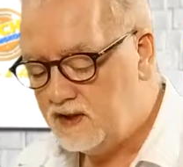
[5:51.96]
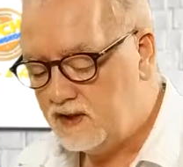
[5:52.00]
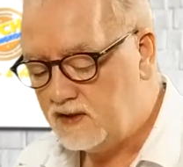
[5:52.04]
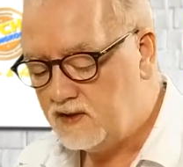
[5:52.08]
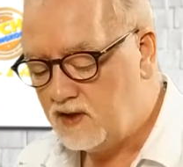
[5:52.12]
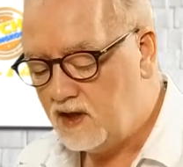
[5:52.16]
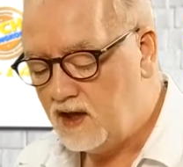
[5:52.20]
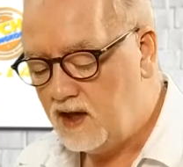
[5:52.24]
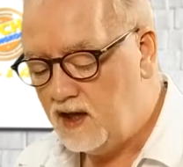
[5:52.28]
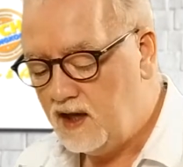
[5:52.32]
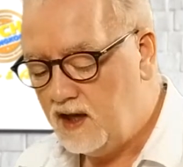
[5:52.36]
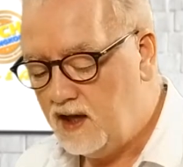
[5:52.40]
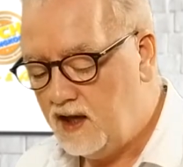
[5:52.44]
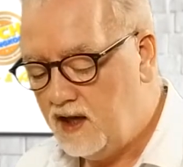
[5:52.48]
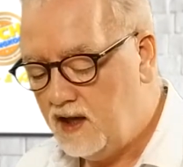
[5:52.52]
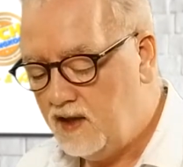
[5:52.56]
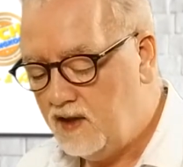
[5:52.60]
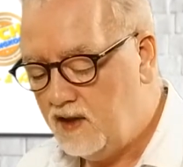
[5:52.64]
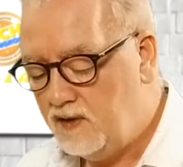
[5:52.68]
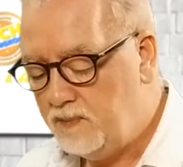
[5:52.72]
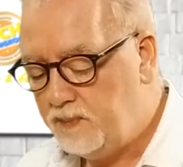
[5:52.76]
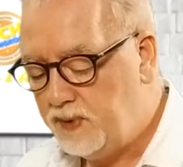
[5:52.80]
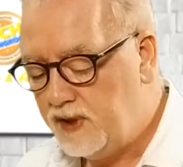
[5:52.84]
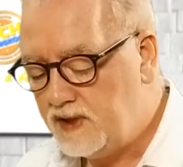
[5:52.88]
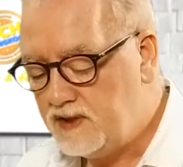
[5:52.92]
says
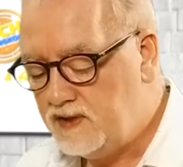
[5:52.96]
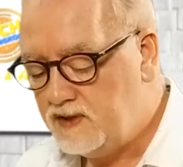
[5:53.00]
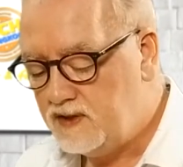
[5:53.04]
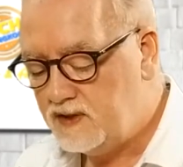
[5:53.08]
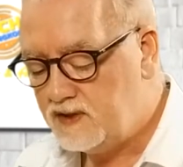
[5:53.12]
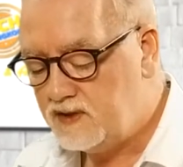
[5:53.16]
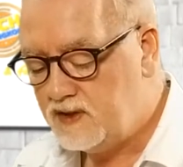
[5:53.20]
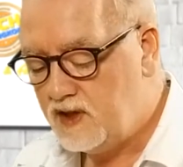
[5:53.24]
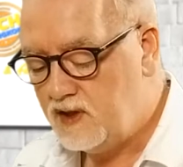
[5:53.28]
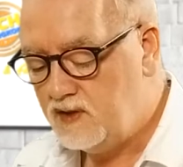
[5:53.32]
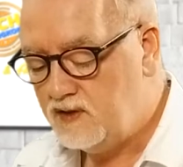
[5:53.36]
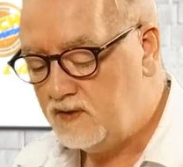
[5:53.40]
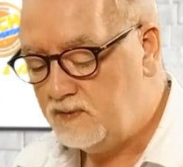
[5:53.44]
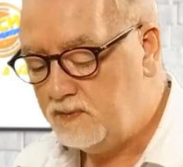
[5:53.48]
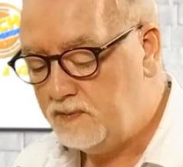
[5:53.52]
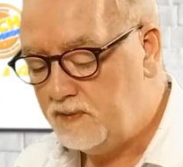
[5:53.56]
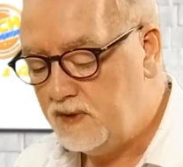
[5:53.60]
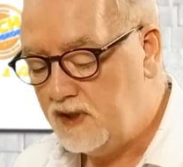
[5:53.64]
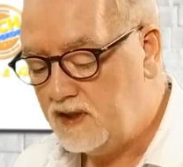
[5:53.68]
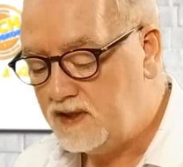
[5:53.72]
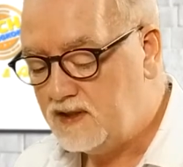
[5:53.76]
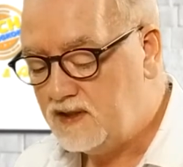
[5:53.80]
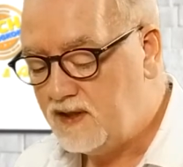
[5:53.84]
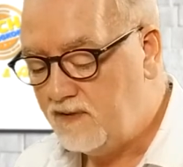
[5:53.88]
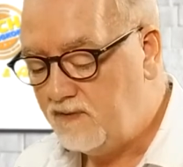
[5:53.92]
the prison just now, there's been
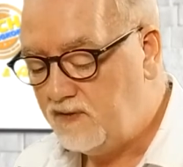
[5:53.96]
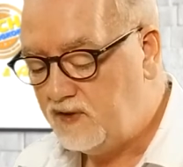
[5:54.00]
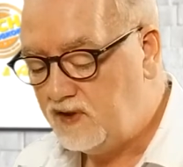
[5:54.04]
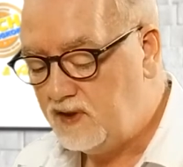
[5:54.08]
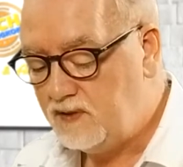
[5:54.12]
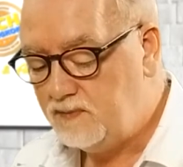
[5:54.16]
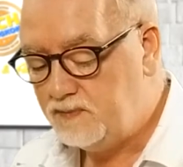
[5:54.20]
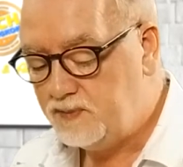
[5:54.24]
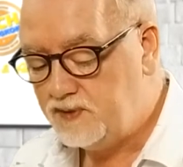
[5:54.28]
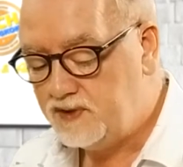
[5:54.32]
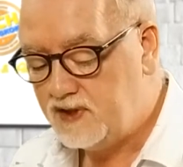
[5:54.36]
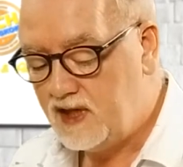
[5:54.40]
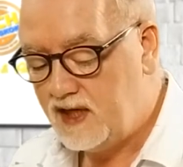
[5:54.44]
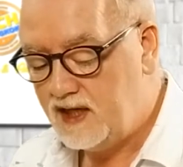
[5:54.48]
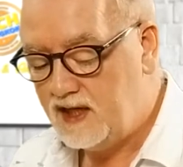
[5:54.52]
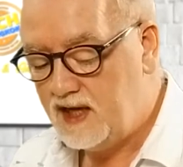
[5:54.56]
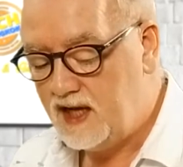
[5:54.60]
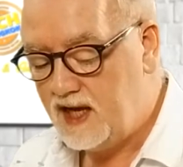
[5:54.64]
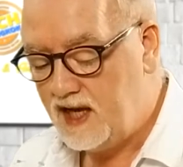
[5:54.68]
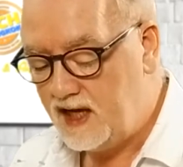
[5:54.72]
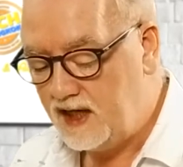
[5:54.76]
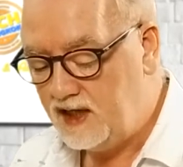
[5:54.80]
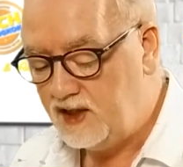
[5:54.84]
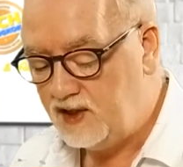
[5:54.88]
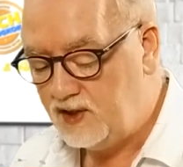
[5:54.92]
a 70%
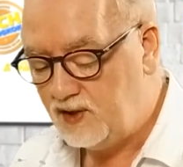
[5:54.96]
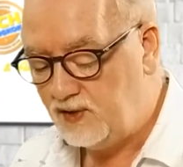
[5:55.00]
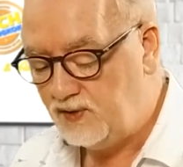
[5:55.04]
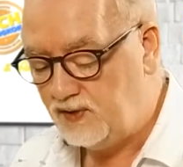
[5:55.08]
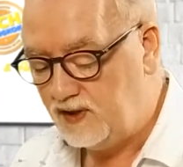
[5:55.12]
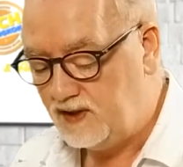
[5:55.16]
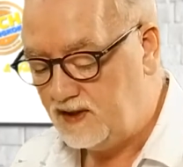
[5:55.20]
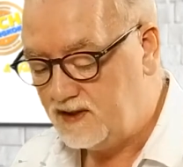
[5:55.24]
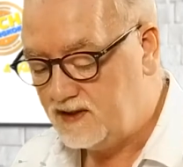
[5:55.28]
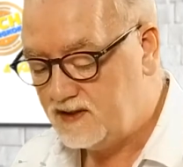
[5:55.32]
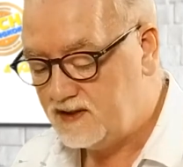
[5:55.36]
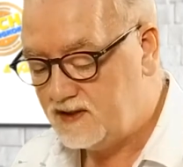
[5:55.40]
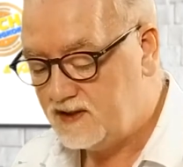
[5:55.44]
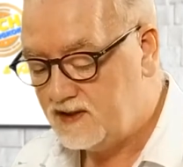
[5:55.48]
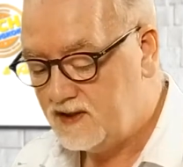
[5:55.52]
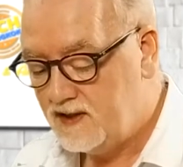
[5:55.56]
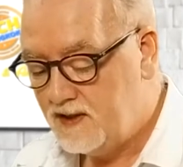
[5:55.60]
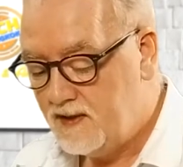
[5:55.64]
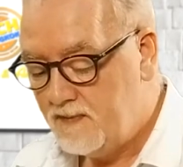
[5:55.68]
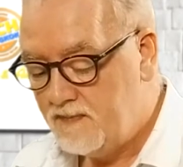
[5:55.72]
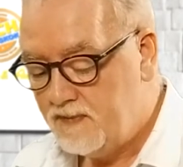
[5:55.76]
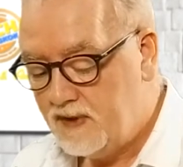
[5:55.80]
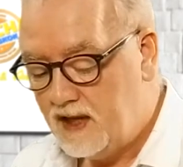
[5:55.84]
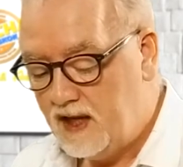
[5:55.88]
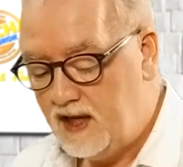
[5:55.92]
increase
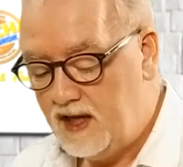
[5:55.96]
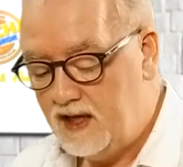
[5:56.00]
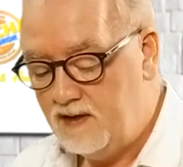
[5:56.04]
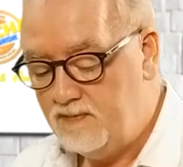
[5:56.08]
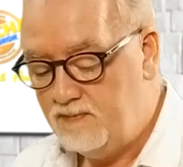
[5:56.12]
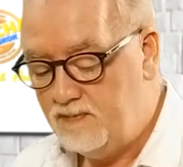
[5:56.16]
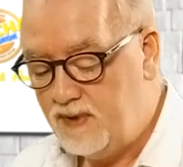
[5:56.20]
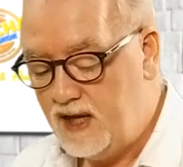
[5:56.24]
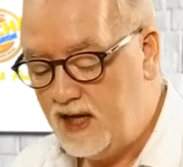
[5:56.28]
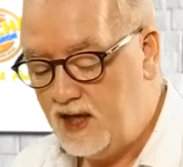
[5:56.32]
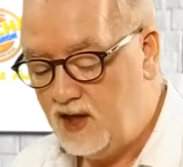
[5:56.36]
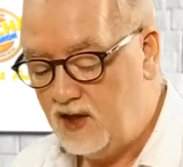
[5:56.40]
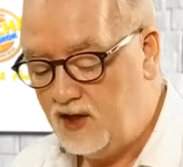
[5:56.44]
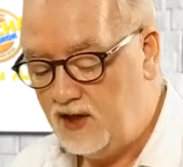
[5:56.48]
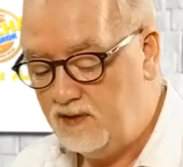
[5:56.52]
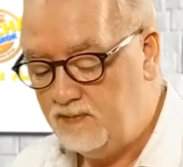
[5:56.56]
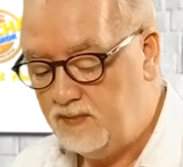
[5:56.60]
in male